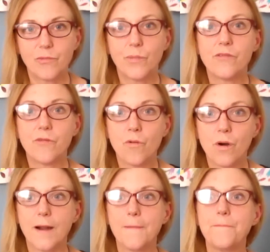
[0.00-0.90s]

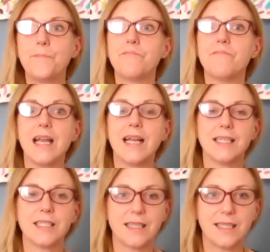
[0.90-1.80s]
before it
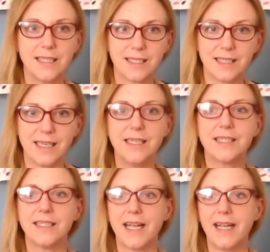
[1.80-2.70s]
gets to the
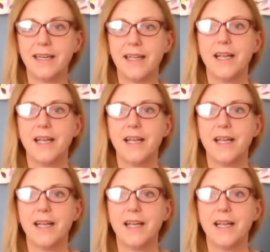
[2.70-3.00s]
disease state.